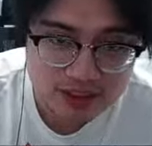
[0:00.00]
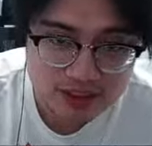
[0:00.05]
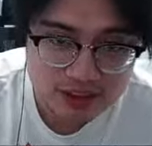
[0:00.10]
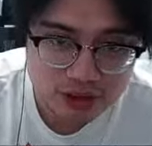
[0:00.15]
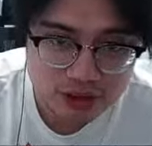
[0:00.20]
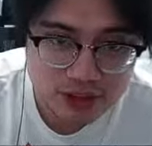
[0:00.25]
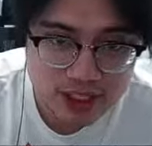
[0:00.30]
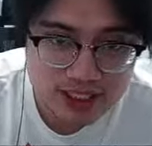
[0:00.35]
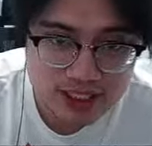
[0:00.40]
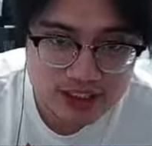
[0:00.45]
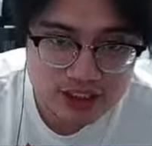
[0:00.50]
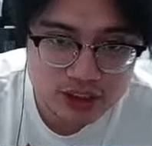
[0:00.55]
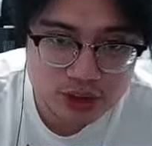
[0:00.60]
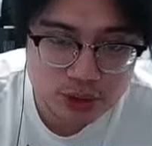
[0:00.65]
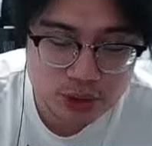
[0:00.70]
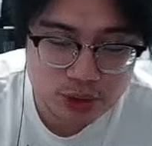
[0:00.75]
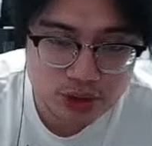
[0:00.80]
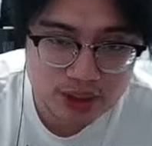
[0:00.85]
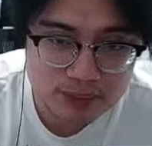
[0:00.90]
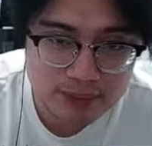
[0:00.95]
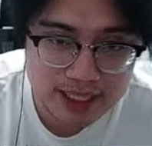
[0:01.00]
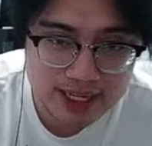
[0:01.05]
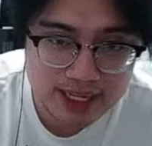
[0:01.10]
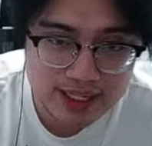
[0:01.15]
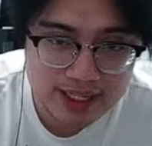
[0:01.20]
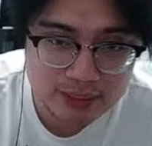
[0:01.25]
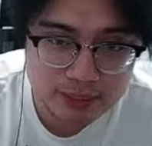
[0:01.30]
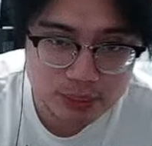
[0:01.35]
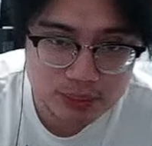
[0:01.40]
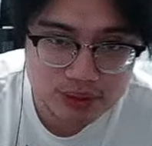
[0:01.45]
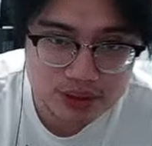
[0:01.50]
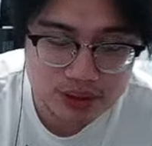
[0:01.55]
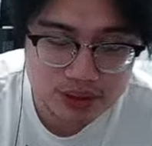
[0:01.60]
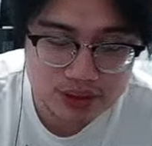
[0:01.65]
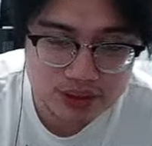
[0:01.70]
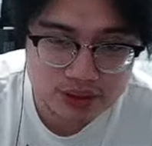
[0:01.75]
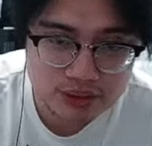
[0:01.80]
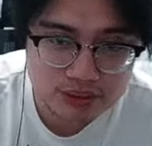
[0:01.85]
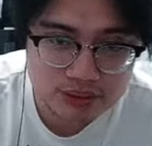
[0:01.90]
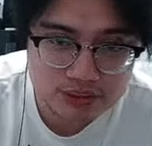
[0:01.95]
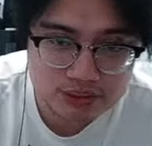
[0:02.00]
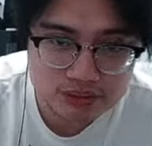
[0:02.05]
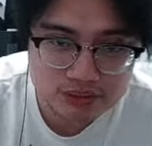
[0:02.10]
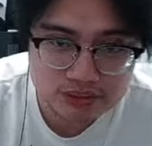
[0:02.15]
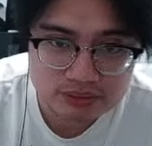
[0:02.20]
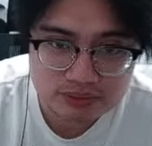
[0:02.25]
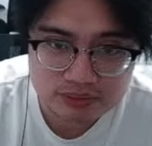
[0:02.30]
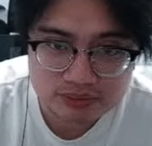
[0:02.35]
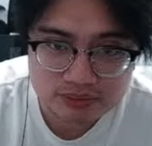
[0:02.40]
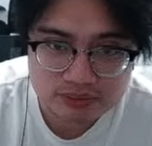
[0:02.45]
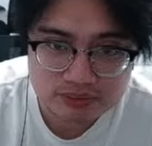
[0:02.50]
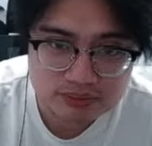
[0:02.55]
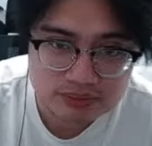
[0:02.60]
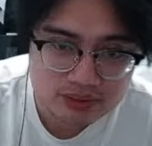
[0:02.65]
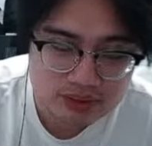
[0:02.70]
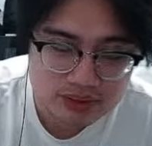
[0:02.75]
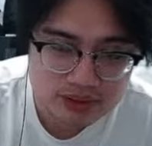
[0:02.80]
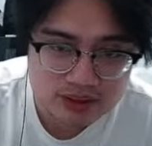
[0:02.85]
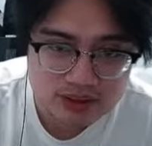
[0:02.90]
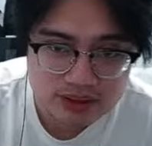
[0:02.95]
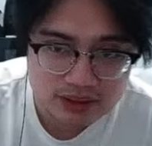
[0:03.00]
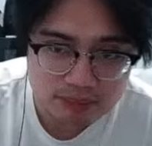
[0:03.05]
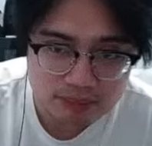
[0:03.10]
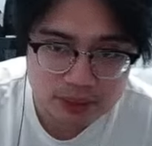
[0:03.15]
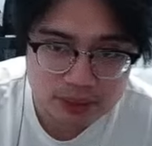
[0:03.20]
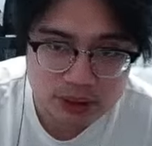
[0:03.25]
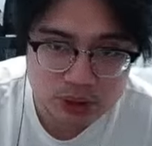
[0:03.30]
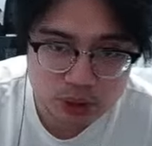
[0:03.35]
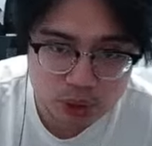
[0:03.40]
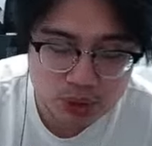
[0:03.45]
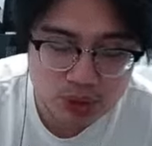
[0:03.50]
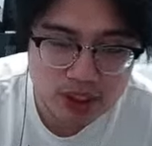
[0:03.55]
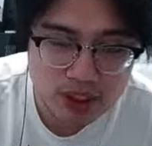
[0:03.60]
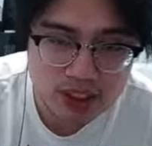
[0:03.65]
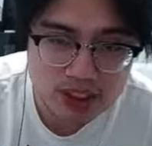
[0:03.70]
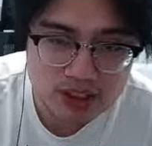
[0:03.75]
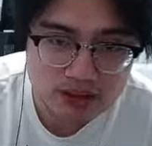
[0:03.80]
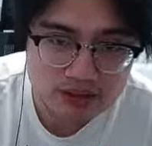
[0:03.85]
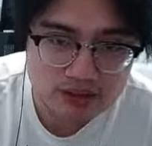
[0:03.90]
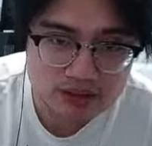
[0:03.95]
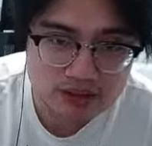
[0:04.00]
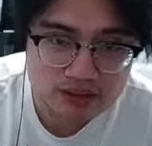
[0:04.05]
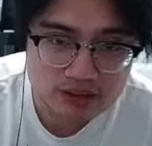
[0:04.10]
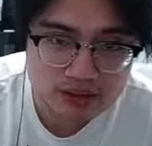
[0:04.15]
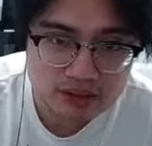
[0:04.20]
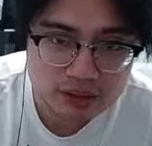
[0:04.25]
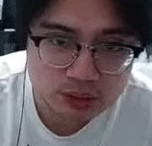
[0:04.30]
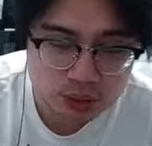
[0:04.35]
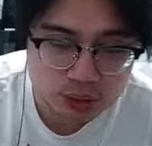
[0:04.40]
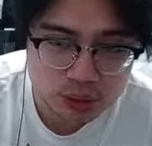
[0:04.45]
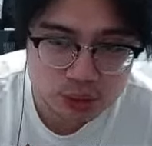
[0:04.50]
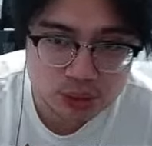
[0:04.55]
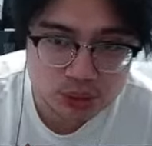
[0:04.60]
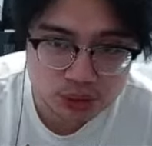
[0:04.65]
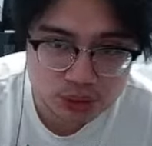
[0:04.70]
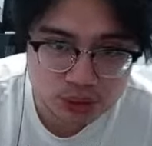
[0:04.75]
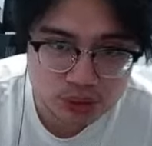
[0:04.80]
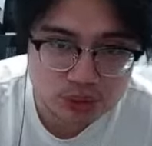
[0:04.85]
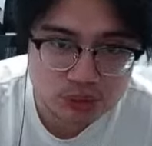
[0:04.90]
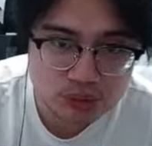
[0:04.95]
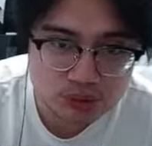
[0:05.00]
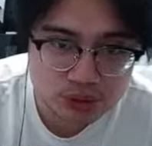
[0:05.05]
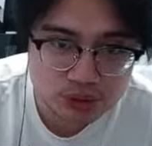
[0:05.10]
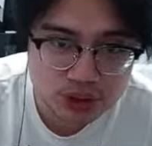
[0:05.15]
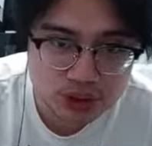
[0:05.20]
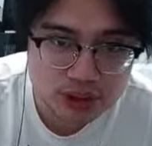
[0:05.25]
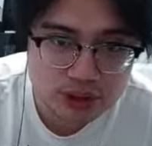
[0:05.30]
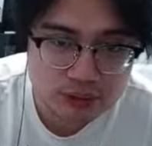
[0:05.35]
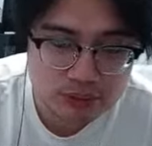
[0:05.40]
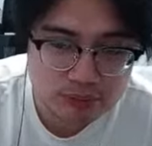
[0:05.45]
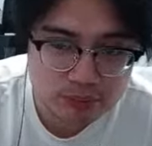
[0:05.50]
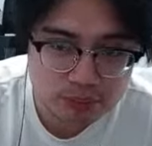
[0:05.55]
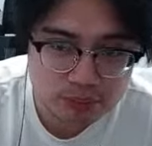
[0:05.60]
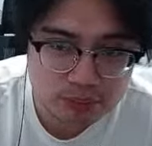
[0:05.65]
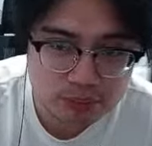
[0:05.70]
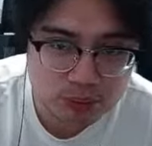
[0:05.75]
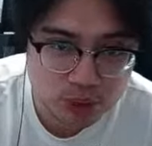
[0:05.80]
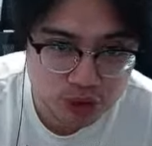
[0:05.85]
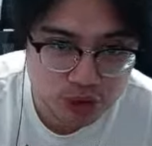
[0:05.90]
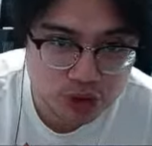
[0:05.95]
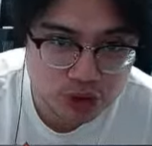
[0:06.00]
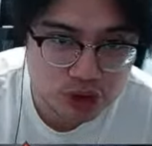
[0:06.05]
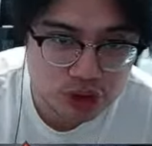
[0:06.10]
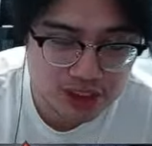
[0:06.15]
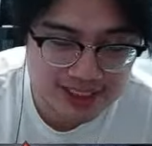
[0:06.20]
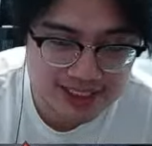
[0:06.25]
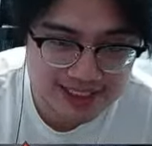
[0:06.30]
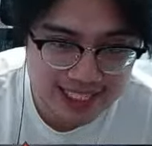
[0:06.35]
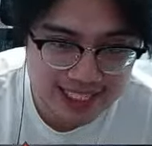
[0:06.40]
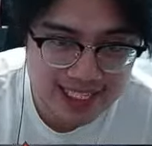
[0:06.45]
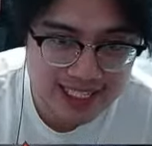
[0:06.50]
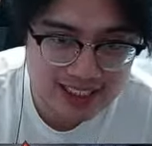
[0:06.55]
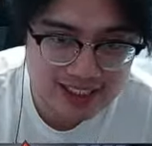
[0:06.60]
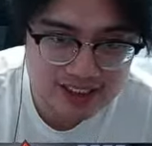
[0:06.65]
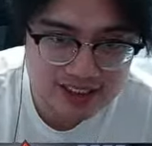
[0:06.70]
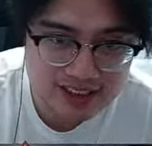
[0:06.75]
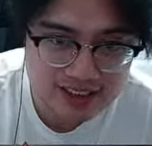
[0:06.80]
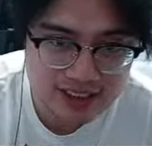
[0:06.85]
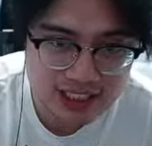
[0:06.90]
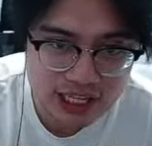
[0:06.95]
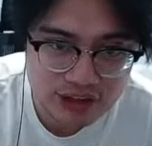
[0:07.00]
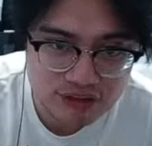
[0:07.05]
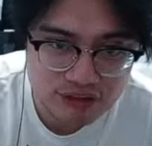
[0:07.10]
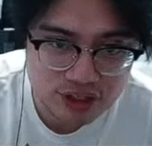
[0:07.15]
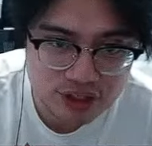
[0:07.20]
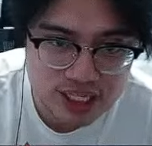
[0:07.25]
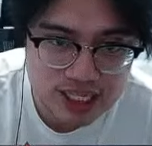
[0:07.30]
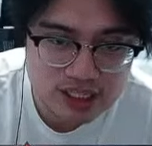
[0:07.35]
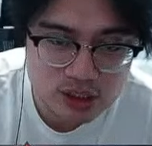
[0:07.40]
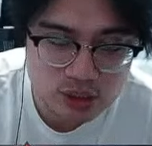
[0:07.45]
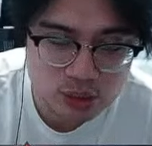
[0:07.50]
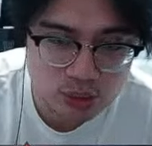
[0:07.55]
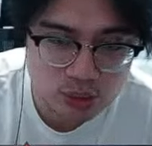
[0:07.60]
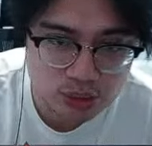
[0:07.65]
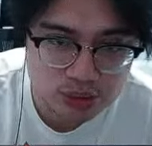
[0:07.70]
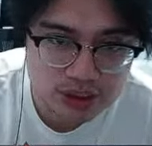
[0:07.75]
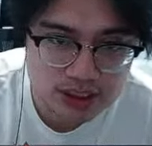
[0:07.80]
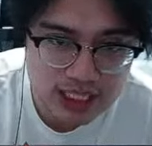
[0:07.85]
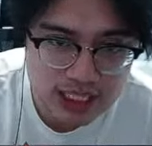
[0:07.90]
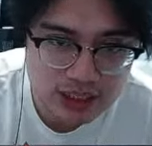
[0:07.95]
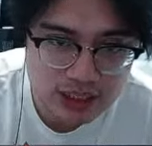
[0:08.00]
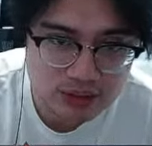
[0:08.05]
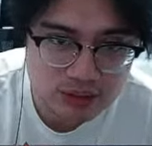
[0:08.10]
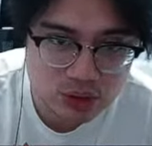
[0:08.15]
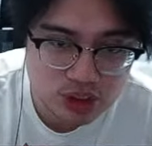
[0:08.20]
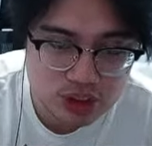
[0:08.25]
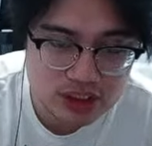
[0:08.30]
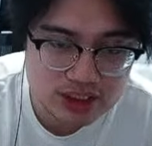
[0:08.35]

You get destroyed by Hayabusa though. But Joy, Suyu, you could sustain. If you get your ulti down, you could